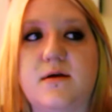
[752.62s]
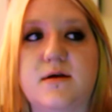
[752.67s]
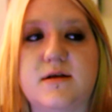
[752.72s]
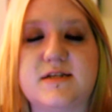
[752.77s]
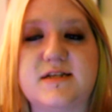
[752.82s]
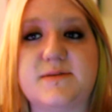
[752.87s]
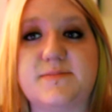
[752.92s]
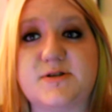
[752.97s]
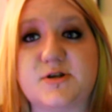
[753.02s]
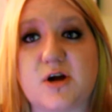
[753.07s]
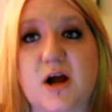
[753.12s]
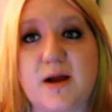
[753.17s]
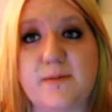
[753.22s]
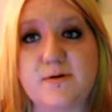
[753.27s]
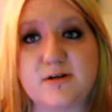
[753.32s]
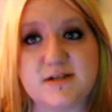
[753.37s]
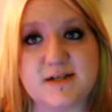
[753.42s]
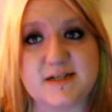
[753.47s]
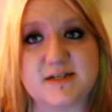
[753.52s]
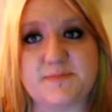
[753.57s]

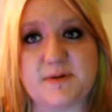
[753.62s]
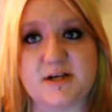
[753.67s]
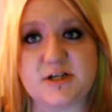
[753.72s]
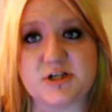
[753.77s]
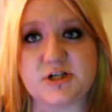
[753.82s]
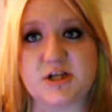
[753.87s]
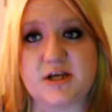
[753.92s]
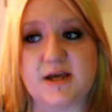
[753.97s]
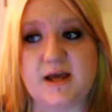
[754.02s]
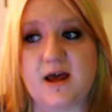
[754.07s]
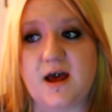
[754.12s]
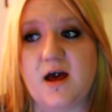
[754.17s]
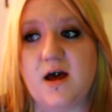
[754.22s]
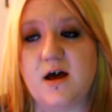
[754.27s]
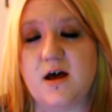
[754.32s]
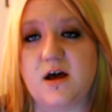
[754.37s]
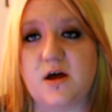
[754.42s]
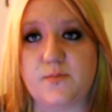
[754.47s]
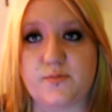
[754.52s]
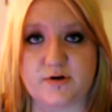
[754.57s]
Subscribers especially
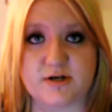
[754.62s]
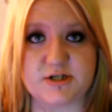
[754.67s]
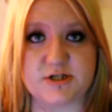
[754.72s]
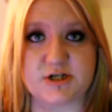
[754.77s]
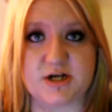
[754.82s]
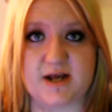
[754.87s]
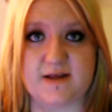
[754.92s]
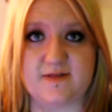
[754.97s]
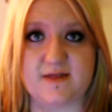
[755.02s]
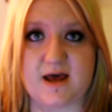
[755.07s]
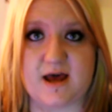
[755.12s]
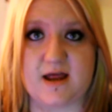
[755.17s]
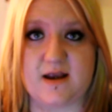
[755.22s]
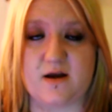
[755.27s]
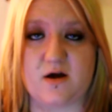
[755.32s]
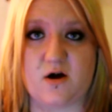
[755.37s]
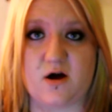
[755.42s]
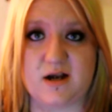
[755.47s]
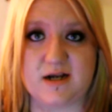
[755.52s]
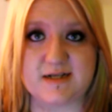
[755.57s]
appreciate
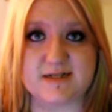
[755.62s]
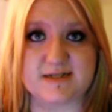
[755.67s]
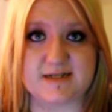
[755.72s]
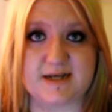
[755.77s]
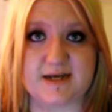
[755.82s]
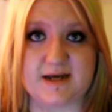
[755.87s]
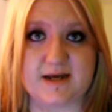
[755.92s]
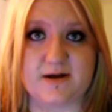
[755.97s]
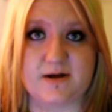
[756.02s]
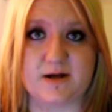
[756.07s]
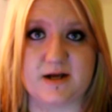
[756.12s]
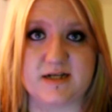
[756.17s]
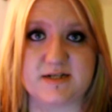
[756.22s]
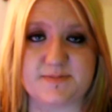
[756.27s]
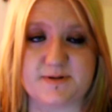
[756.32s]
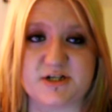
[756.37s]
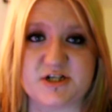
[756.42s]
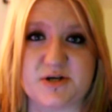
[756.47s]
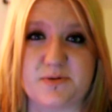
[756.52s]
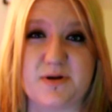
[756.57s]
that honesty,
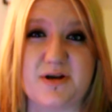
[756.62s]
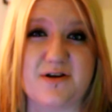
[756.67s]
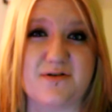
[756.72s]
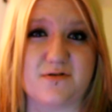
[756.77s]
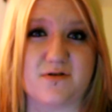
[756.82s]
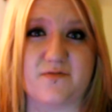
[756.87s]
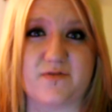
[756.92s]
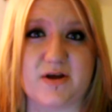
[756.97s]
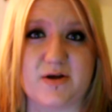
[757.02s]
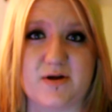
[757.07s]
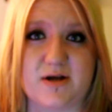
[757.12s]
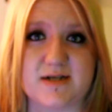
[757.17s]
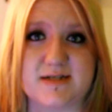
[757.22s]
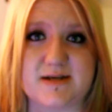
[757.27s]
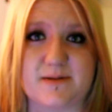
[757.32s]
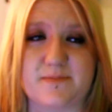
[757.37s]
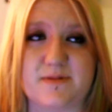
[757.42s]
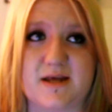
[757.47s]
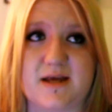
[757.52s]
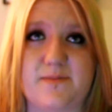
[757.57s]
especially when you're reviewing
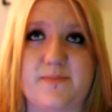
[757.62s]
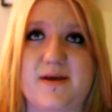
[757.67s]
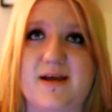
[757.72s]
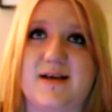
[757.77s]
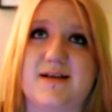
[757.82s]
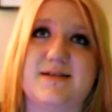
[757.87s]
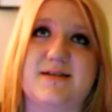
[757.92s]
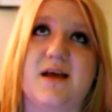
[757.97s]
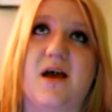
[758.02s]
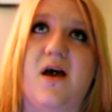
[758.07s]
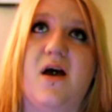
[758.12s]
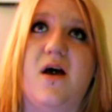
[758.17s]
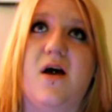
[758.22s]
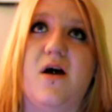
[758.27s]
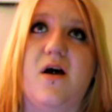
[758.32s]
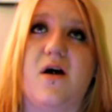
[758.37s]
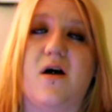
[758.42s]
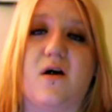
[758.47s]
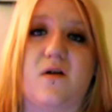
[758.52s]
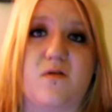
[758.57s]
something, because
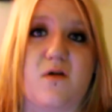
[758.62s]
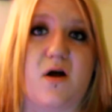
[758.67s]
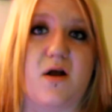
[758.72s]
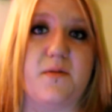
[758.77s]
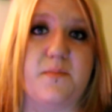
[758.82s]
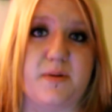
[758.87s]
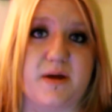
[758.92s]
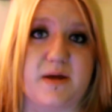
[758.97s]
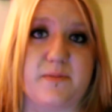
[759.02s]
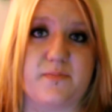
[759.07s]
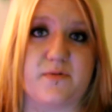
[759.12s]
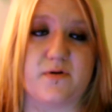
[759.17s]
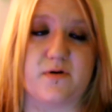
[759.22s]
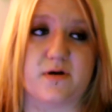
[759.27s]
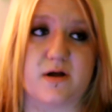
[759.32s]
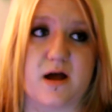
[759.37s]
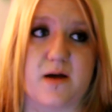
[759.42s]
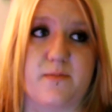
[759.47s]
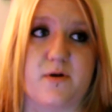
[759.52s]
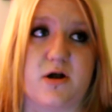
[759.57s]
a lot of
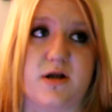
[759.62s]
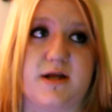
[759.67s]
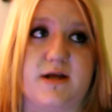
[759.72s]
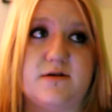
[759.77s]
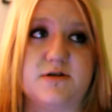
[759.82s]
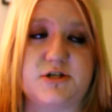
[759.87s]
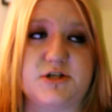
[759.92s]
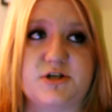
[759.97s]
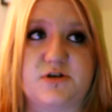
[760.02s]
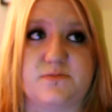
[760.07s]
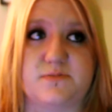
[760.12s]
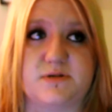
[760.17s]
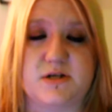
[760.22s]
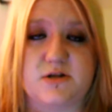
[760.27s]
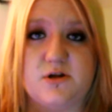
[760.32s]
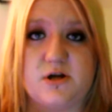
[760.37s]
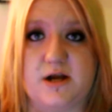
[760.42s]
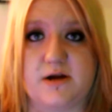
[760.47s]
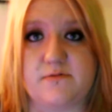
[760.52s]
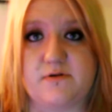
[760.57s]
people come on YouTube to
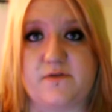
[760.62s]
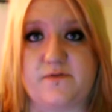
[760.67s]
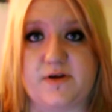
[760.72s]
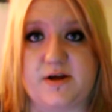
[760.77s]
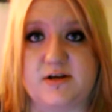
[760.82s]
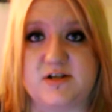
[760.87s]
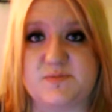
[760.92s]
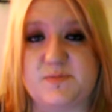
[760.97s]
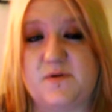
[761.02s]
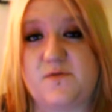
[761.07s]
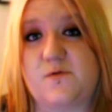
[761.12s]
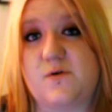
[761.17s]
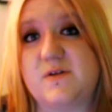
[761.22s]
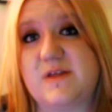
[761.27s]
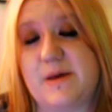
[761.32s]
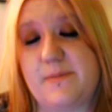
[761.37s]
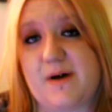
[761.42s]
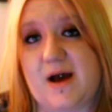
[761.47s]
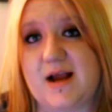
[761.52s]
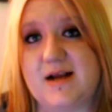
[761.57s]
look at reviews before
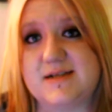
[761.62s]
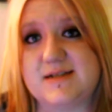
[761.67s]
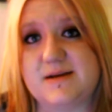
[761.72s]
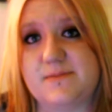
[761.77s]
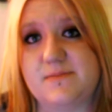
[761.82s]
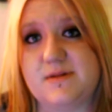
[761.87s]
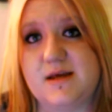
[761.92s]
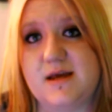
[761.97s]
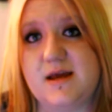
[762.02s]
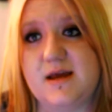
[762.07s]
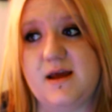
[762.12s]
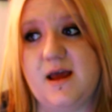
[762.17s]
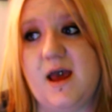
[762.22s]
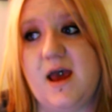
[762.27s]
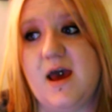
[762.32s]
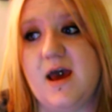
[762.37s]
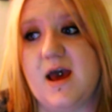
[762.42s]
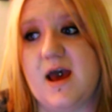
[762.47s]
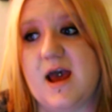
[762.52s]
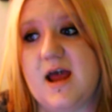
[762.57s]
they buy something,
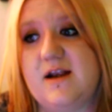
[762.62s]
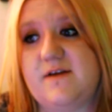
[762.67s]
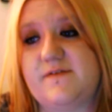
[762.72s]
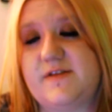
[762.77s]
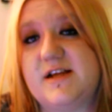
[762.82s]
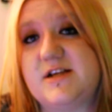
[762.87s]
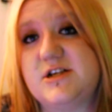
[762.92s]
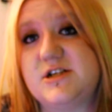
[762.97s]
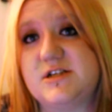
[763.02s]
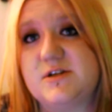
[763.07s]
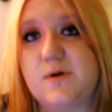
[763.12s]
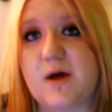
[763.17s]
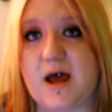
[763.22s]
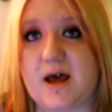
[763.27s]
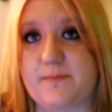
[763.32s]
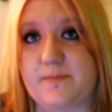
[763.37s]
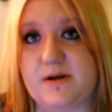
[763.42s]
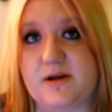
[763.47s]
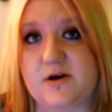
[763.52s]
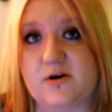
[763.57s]
and if they just so
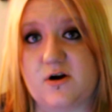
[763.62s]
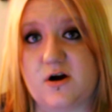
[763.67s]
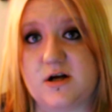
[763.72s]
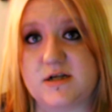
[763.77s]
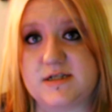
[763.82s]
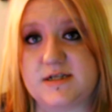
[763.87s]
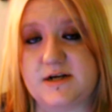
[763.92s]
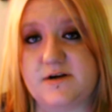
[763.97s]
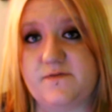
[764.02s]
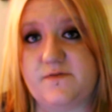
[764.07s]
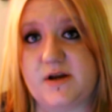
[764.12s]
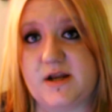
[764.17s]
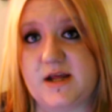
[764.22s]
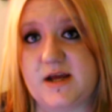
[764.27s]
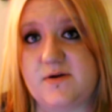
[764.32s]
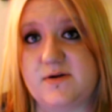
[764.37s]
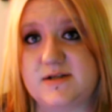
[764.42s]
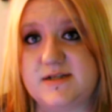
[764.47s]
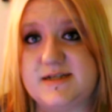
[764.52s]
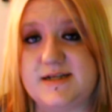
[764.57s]
happen to cross your
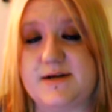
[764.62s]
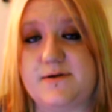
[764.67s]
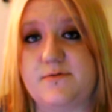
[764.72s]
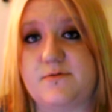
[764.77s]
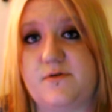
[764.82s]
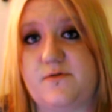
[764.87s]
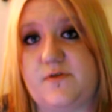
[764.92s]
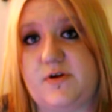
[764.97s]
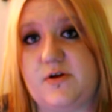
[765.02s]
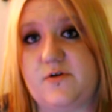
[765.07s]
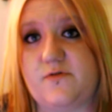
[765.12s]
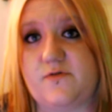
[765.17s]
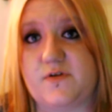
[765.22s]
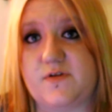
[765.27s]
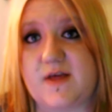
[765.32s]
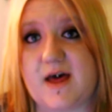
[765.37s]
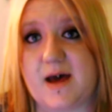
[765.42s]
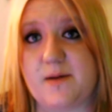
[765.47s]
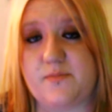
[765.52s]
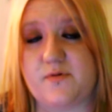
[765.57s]
video and see a review for
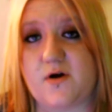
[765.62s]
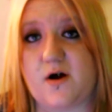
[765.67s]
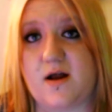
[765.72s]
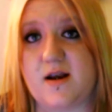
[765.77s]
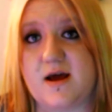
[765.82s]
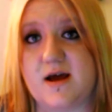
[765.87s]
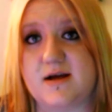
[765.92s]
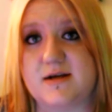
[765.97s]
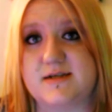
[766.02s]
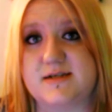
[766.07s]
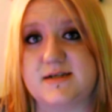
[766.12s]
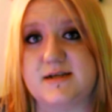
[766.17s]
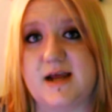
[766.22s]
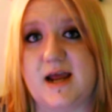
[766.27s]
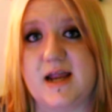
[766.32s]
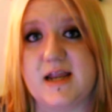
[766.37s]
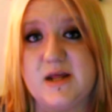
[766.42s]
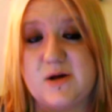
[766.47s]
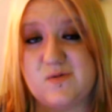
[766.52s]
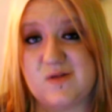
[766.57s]
that product
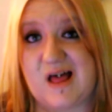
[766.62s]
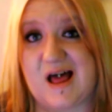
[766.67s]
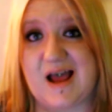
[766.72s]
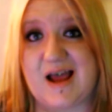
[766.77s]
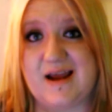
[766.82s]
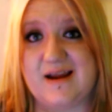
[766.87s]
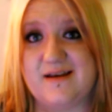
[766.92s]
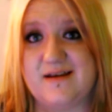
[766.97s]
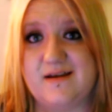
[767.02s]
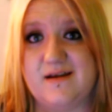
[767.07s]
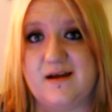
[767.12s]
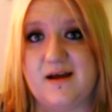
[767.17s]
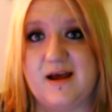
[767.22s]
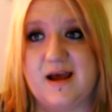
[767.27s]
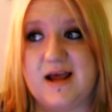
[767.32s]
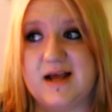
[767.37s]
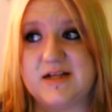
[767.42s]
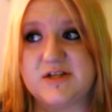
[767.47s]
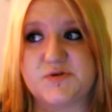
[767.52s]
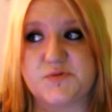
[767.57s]
and you lied
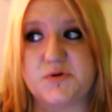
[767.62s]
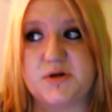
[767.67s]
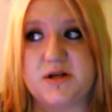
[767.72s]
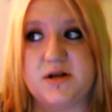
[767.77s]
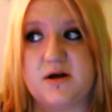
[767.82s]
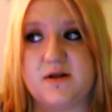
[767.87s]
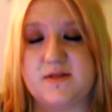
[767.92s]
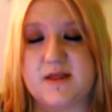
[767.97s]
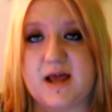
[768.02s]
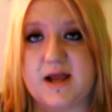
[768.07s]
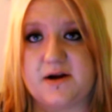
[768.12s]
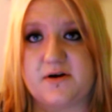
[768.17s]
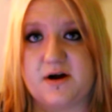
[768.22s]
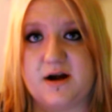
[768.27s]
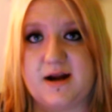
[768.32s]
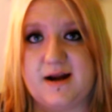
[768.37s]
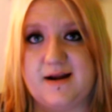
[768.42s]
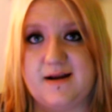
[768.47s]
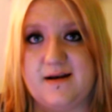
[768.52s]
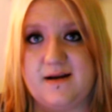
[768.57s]
and it's really not that
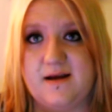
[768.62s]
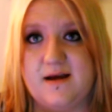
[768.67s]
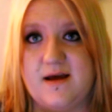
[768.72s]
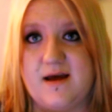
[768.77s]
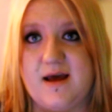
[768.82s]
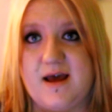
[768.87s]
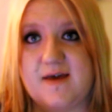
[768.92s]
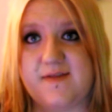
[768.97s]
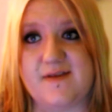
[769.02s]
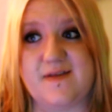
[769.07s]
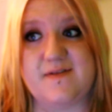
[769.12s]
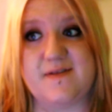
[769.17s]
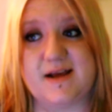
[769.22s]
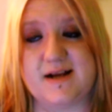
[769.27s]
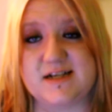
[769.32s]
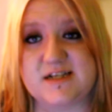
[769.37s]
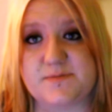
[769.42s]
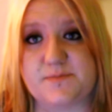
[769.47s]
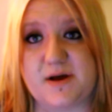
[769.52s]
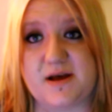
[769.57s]
great, and then
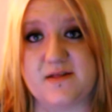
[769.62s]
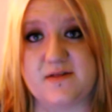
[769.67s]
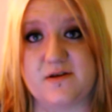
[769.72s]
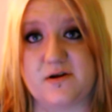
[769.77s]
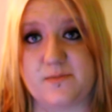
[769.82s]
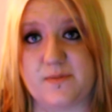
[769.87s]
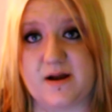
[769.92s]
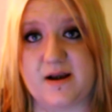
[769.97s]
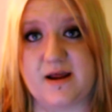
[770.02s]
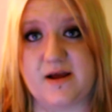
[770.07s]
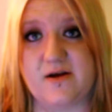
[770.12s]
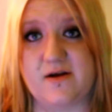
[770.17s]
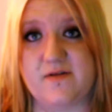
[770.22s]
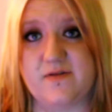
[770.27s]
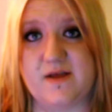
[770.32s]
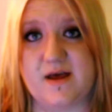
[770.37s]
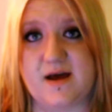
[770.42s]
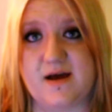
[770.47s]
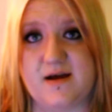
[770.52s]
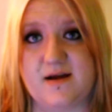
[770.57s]
they spend their money on
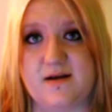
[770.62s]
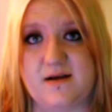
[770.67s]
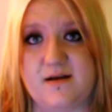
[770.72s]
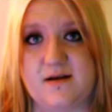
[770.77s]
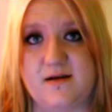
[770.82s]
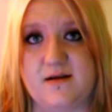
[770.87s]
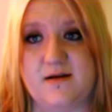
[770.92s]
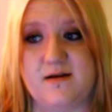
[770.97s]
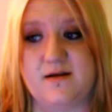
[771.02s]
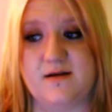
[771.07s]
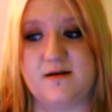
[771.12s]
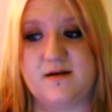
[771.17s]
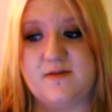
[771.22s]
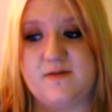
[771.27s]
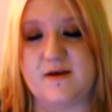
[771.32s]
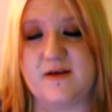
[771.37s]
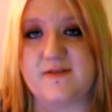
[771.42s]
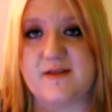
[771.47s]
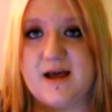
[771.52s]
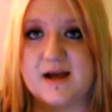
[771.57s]
that,
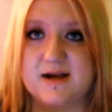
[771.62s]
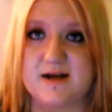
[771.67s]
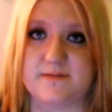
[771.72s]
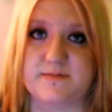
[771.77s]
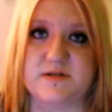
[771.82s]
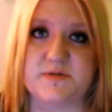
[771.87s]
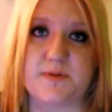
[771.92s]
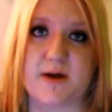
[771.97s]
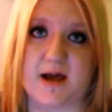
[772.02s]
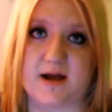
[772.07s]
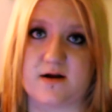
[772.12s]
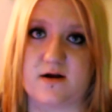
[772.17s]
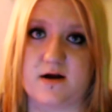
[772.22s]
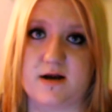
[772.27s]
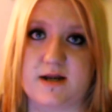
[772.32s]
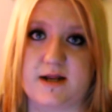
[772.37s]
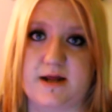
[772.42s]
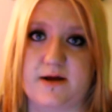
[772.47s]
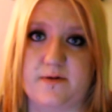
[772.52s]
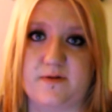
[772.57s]
then that comes back
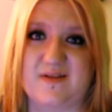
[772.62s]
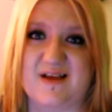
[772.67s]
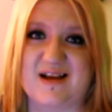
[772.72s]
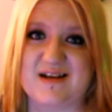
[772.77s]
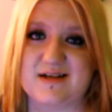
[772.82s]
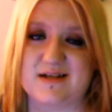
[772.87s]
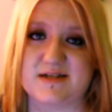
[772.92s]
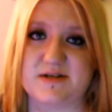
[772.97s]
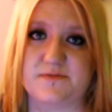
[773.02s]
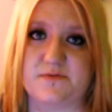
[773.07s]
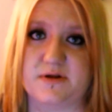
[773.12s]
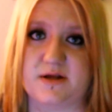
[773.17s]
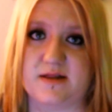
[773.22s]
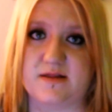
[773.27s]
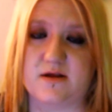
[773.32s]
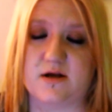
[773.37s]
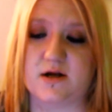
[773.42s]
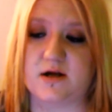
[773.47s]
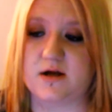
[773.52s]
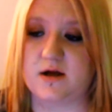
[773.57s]
on you, and that doesn't really
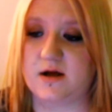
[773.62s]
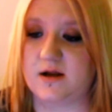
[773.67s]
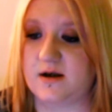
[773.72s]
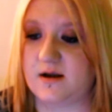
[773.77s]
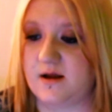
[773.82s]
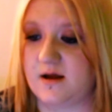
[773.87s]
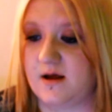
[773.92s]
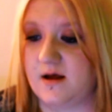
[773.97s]
look good.